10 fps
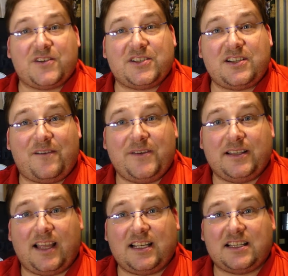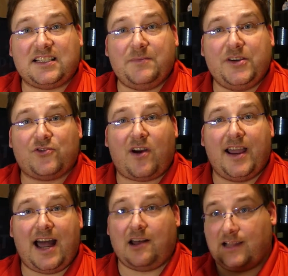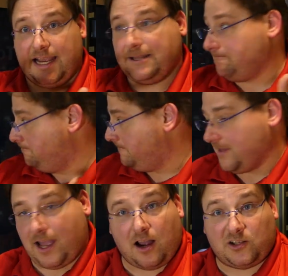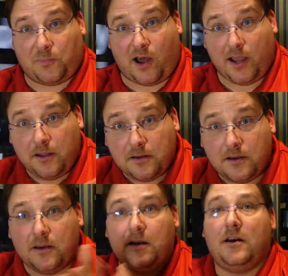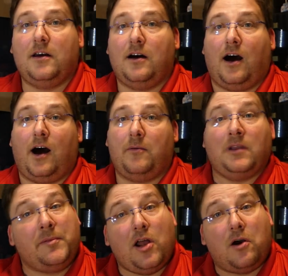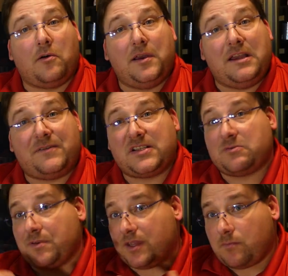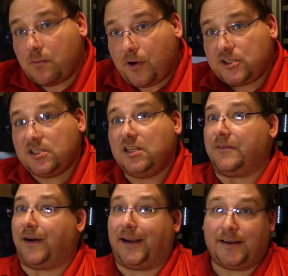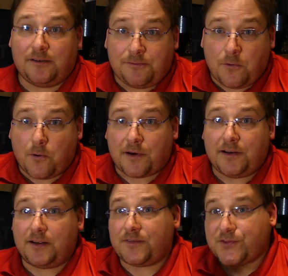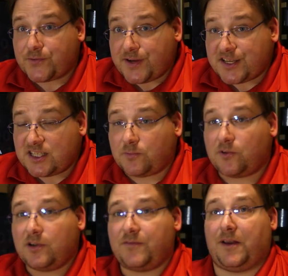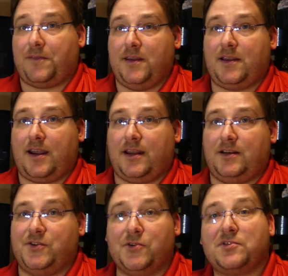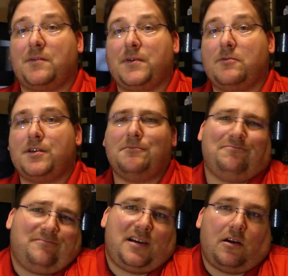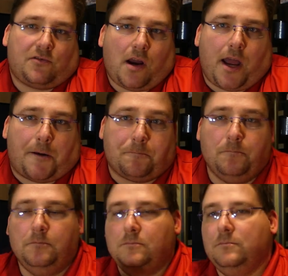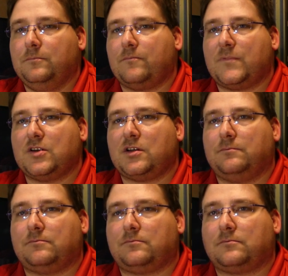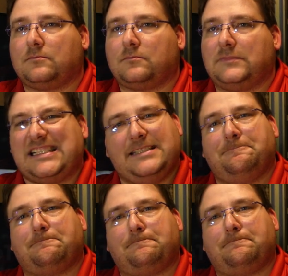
for stuff you'd like to see me try out, like the octopi. Um, let me know if it's within my budget, if I can afford it, if it's reasonable, and if I think I can do something with it, I'll try it. So, that's it.